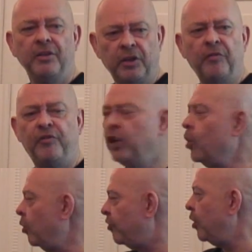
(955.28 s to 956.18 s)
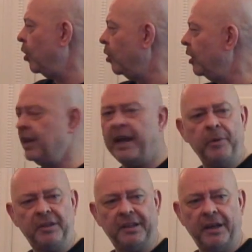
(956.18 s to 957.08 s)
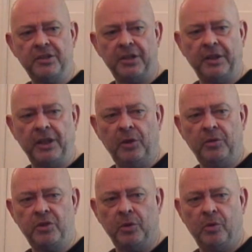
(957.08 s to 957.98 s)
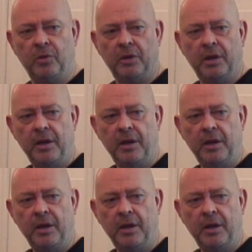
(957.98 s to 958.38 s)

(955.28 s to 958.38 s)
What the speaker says: Yeah, for your language centre that you taught.